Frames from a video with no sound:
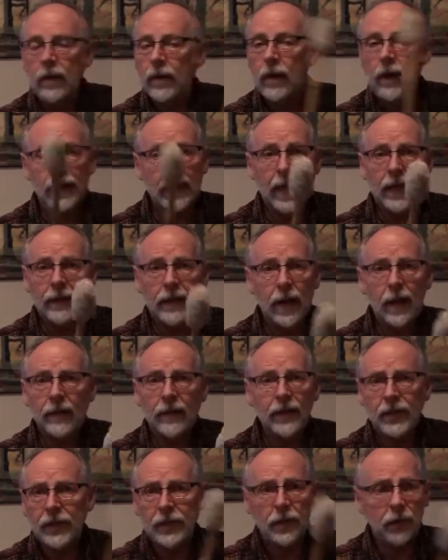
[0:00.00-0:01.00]
Again, none of
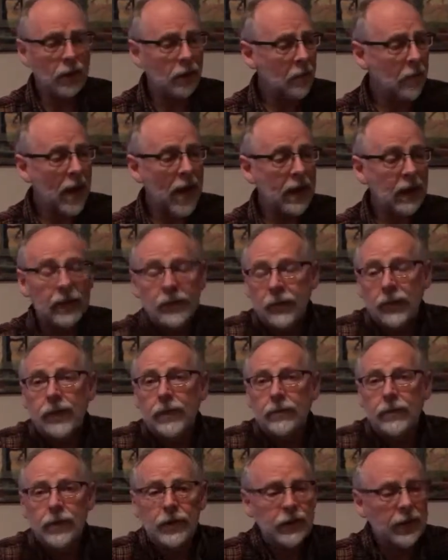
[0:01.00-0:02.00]
this is good or bad, it's
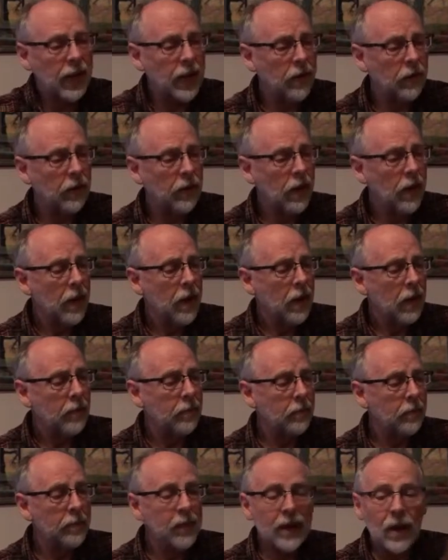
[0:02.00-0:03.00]
just the sound.
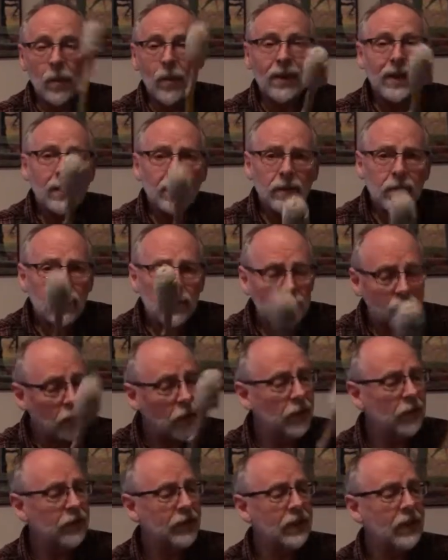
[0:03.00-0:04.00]
But I want to
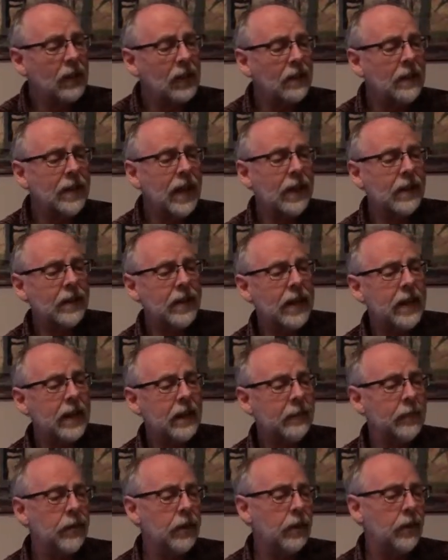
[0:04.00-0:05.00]
show you just a little
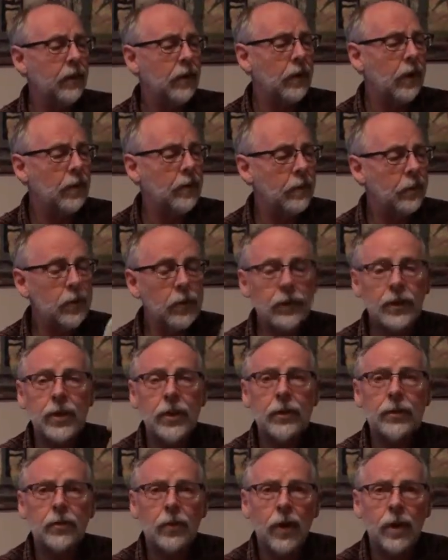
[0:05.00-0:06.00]
technique if you're
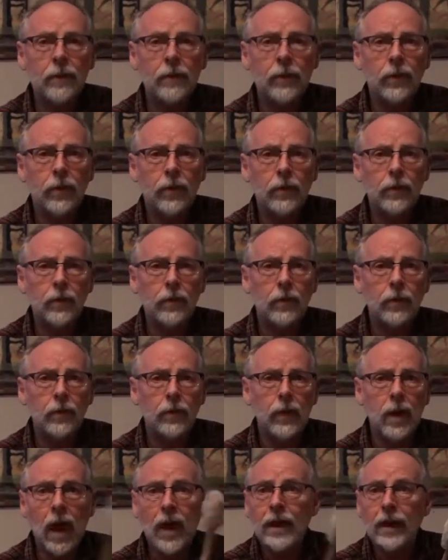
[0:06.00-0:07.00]
using your drum for
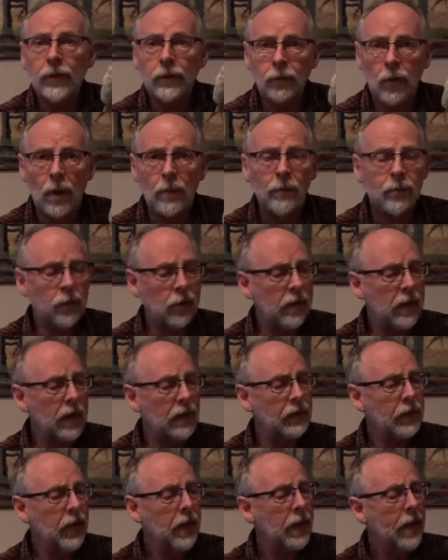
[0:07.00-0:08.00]
guiding drum
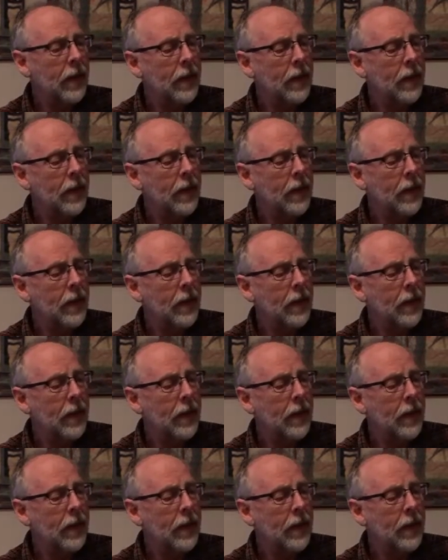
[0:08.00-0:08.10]
journeys.